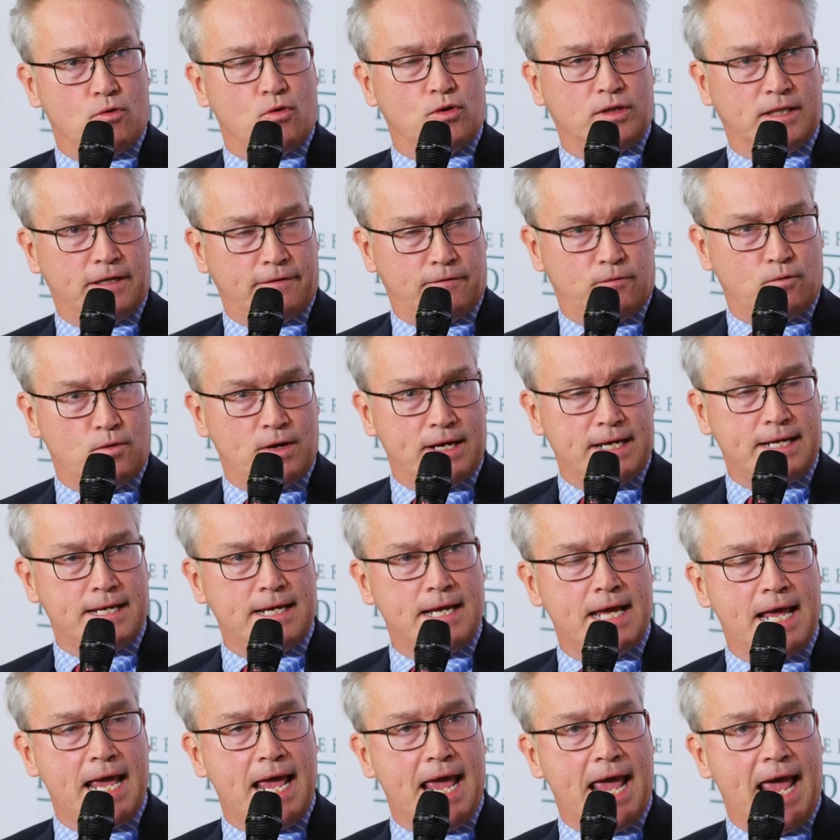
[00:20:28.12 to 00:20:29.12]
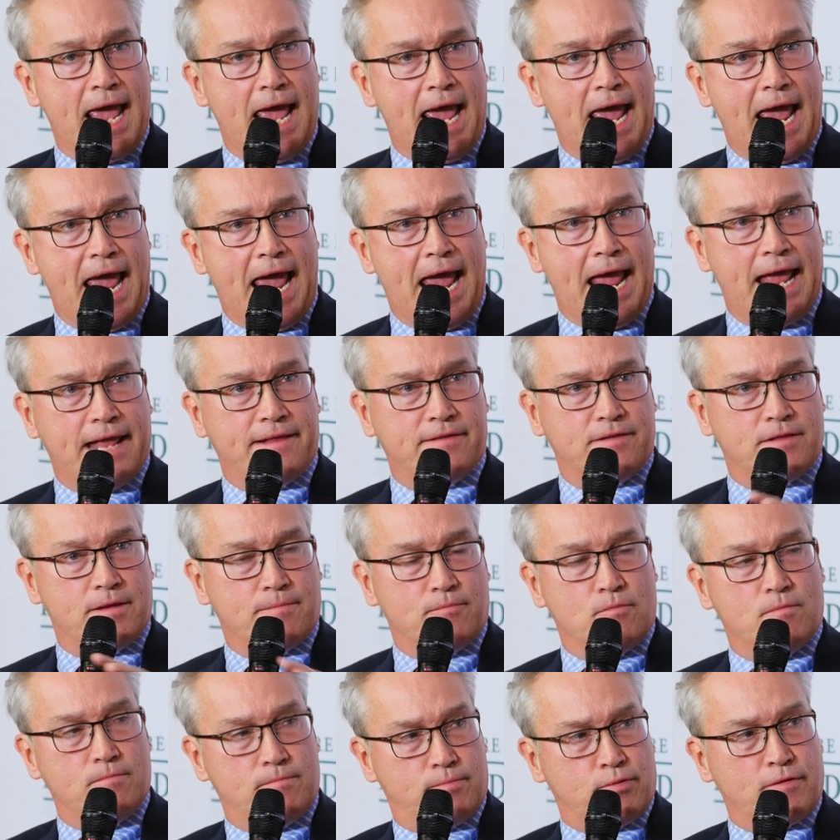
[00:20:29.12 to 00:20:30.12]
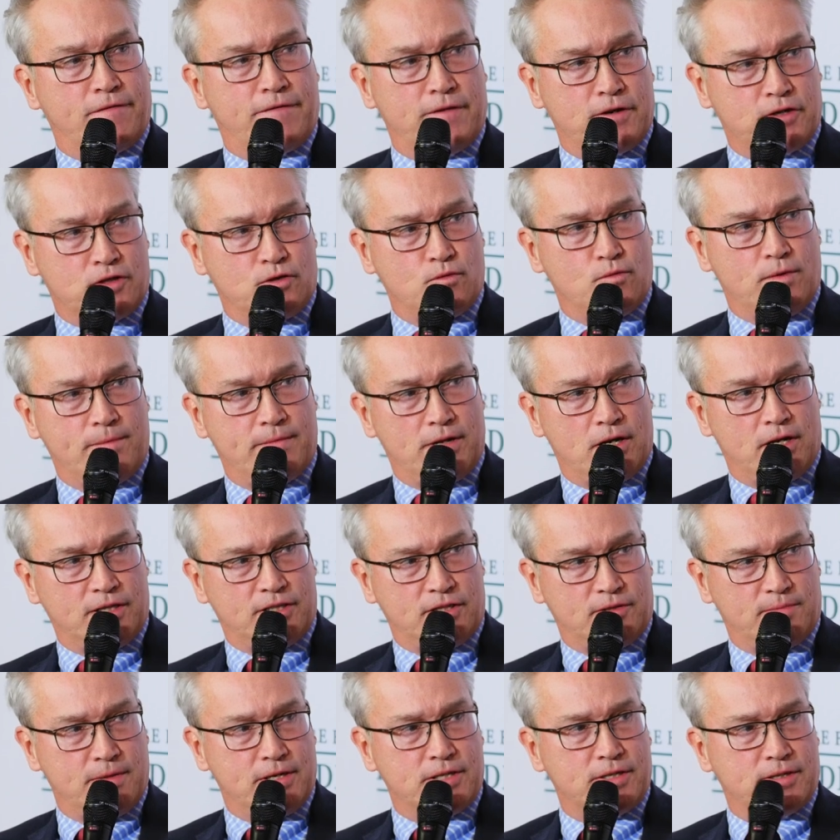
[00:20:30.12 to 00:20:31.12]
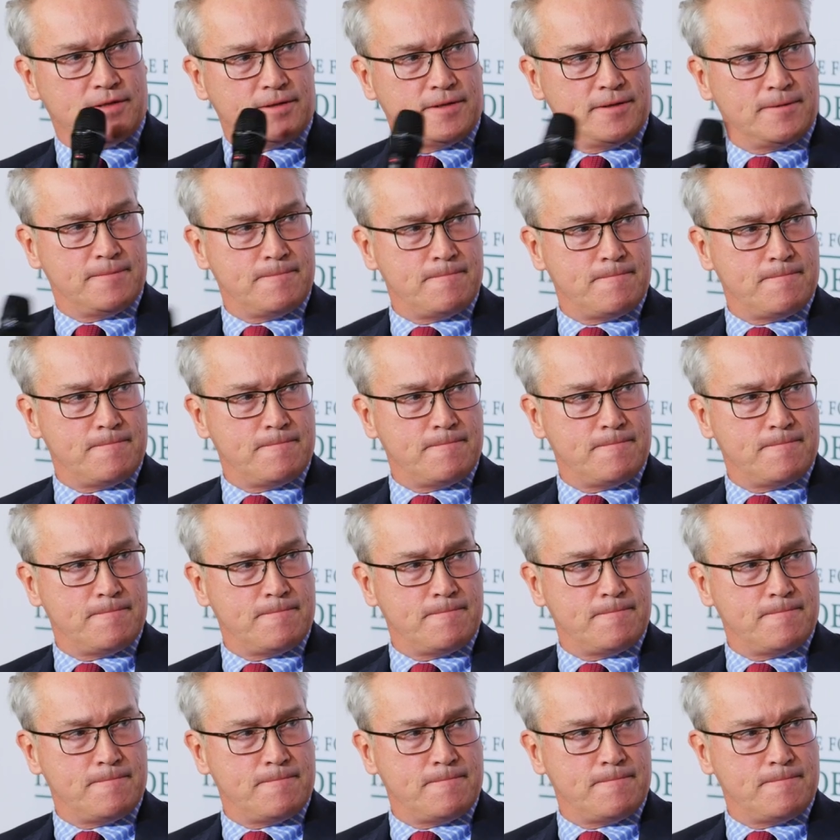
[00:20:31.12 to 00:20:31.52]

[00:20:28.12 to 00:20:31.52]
more left-wing and the professional women I just mentioned?